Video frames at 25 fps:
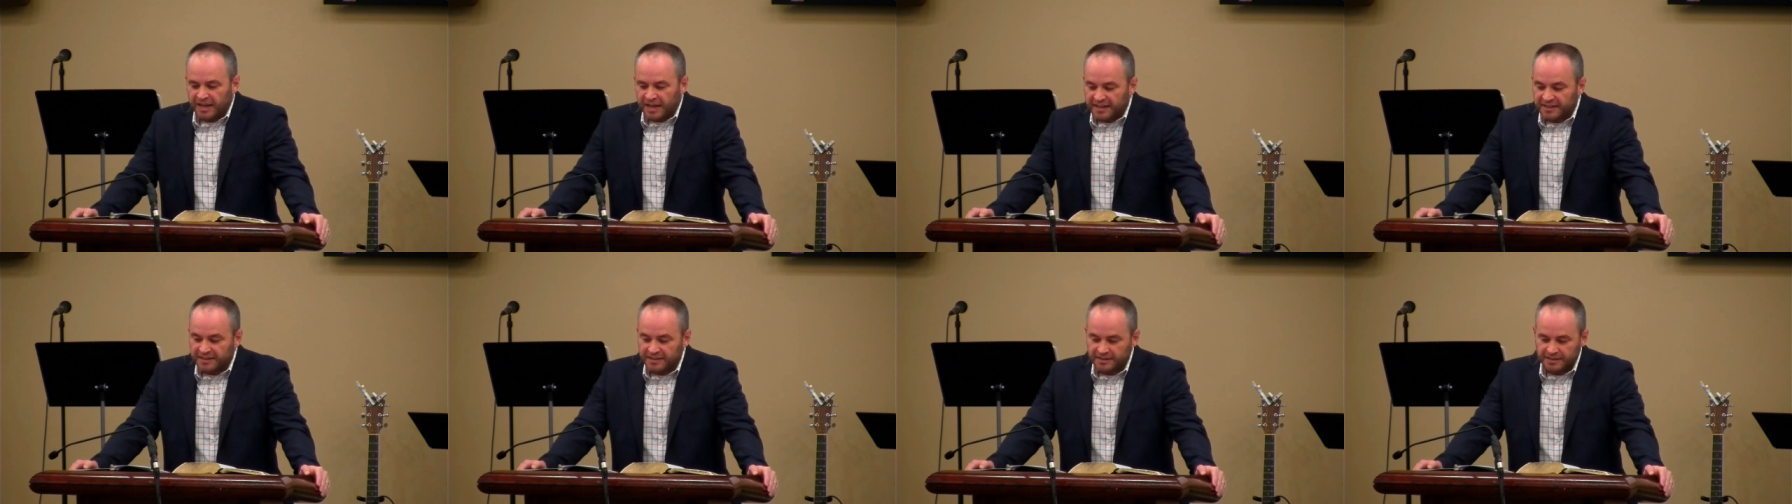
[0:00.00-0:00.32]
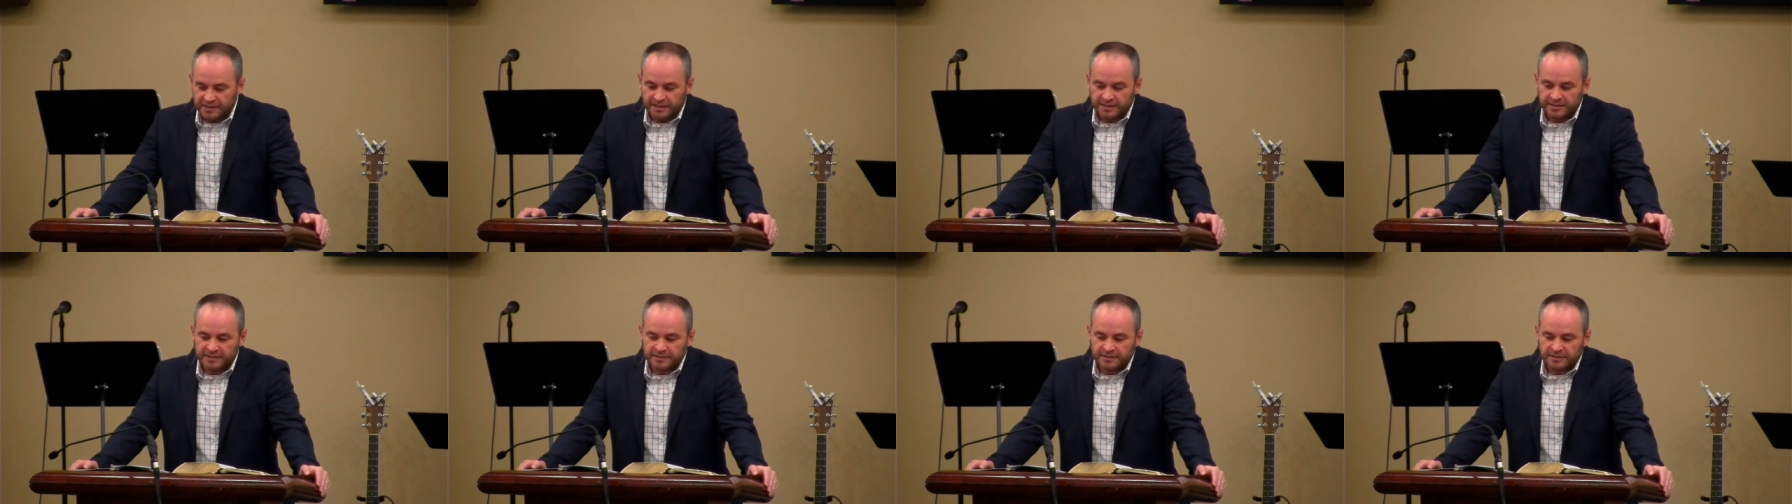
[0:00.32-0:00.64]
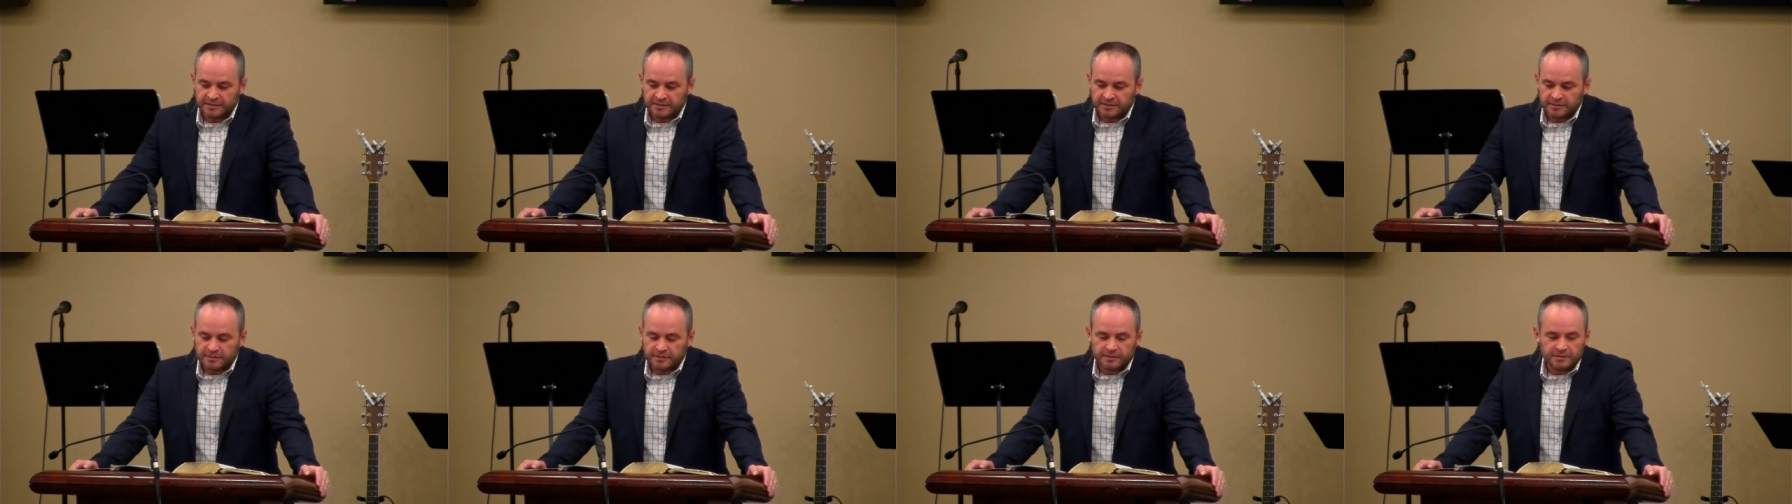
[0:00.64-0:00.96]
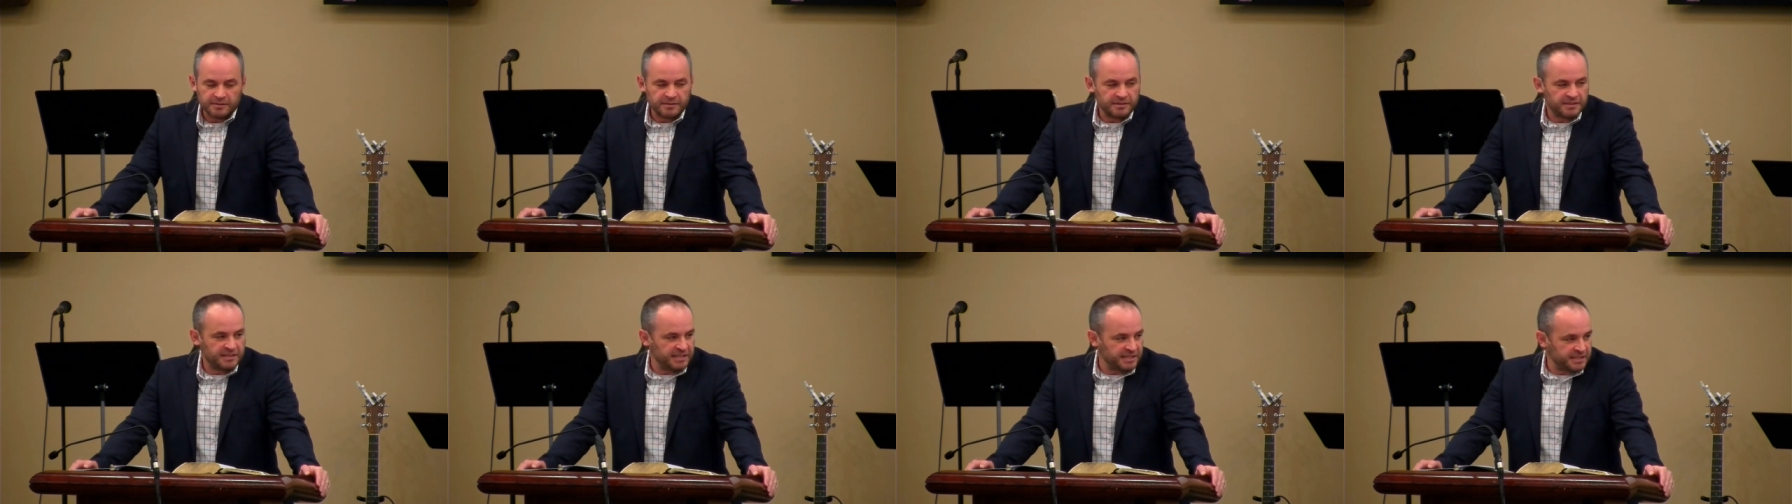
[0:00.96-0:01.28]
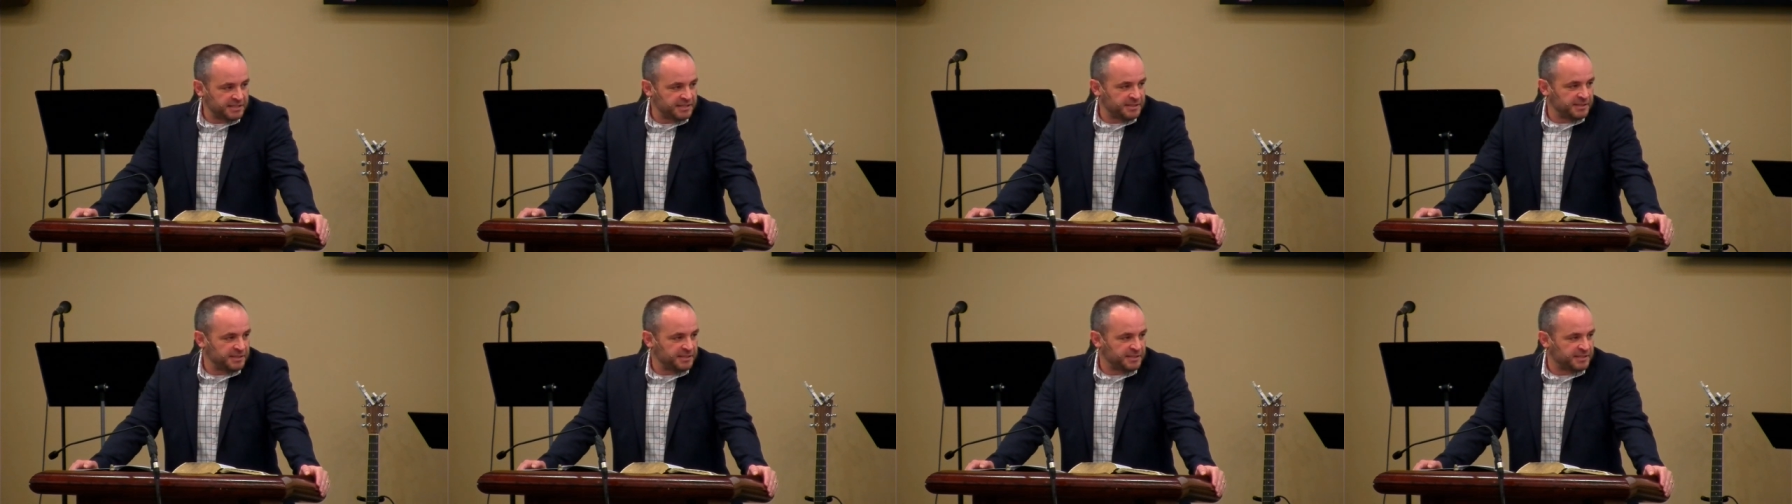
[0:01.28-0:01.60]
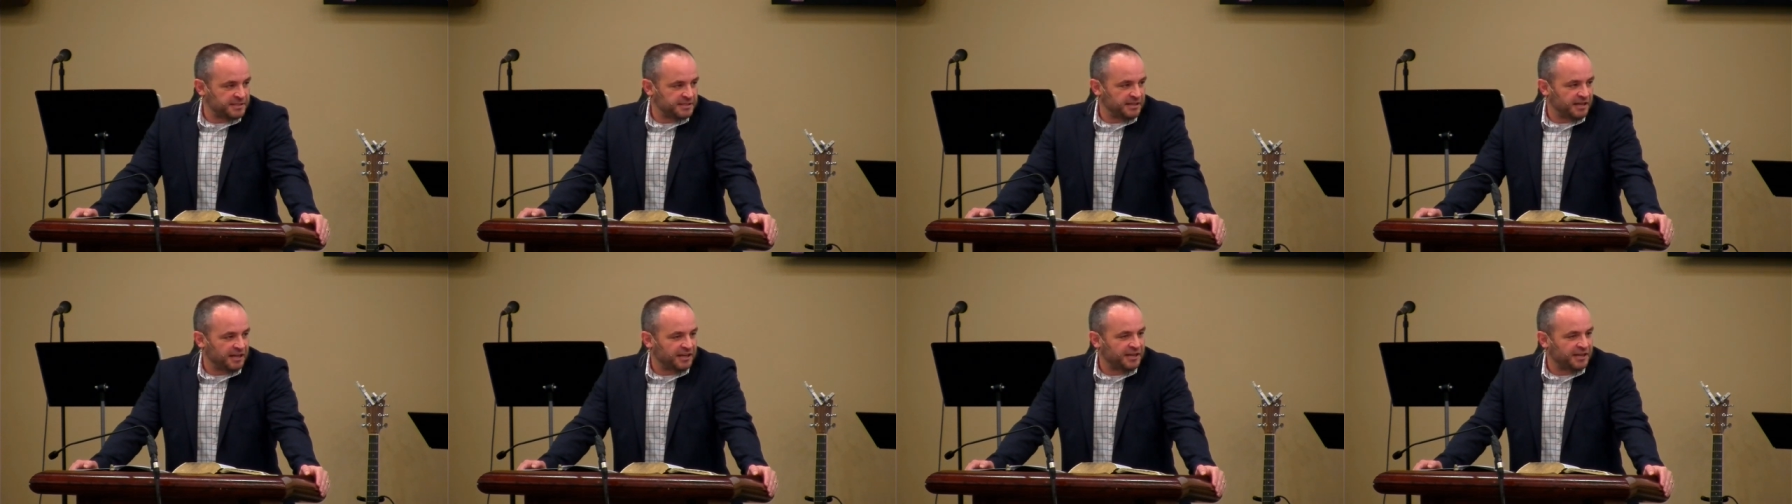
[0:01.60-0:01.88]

And, and this is